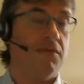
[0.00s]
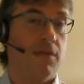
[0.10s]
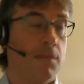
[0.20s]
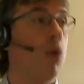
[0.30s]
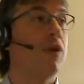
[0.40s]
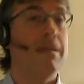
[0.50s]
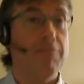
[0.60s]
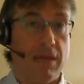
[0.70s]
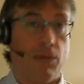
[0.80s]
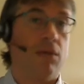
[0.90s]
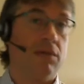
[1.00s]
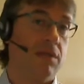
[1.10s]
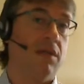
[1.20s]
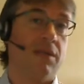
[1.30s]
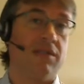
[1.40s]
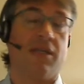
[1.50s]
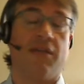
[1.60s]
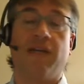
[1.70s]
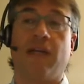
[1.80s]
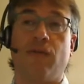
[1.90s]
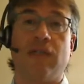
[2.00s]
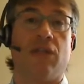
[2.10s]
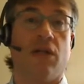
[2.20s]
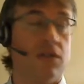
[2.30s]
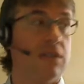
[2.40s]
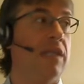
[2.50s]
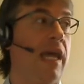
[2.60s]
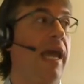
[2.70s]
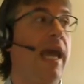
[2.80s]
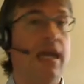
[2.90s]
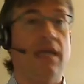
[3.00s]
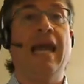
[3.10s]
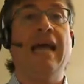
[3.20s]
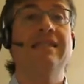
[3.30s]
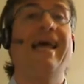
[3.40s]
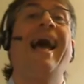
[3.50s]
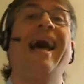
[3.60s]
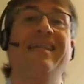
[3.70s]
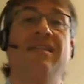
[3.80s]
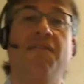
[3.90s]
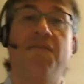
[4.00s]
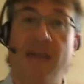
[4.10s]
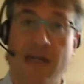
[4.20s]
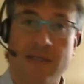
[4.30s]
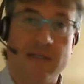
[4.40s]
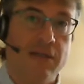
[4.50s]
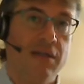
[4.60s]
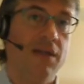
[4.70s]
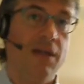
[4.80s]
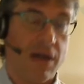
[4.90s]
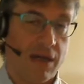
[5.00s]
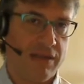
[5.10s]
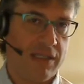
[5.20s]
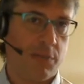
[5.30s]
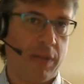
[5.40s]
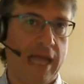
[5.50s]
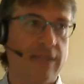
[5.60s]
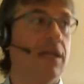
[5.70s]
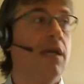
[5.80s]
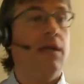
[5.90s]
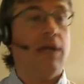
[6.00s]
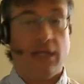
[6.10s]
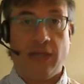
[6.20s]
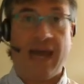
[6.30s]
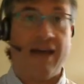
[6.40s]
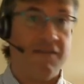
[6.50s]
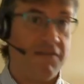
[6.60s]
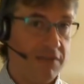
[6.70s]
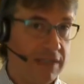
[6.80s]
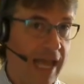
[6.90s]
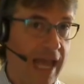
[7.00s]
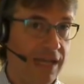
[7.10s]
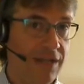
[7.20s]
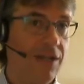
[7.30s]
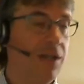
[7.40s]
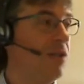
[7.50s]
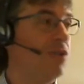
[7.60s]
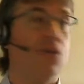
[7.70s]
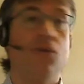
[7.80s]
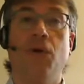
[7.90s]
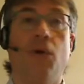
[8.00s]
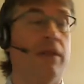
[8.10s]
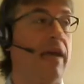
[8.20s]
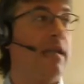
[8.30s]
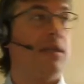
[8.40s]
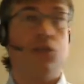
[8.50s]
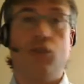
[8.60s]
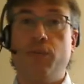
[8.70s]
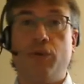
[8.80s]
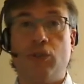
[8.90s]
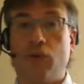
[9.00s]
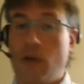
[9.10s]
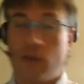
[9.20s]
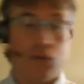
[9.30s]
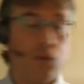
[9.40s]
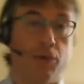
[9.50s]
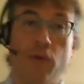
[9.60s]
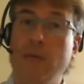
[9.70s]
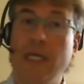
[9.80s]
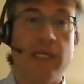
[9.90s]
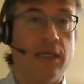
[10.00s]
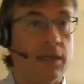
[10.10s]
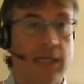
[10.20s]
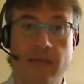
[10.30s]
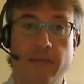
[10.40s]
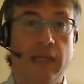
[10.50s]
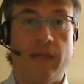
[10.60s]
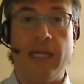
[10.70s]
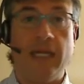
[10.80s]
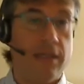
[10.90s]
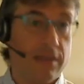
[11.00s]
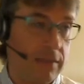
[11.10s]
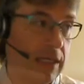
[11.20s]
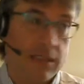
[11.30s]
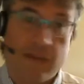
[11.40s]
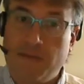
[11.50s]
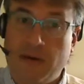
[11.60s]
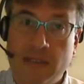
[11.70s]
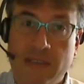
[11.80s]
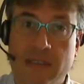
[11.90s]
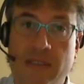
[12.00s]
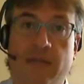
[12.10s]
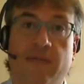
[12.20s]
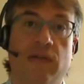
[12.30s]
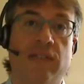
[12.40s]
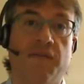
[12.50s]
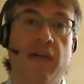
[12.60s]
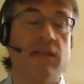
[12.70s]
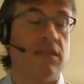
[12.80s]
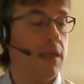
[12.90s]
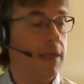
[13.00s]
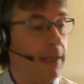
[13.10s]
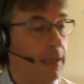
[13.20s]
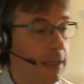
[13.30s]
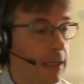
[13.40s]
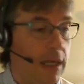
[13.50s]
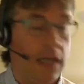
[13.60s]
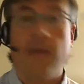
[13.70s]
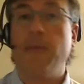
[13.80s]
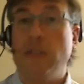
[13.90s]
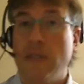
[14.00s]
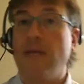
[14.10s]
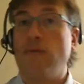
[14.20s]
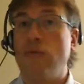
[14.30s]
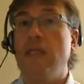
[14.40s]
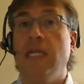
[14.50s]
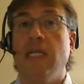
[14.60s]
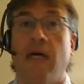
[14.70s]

more than minimal significant result to say, hey, GANs had an effect on these plants. And you have 10. So you know that the super strong, super weak, it can be eliminated because of various effects. But you can really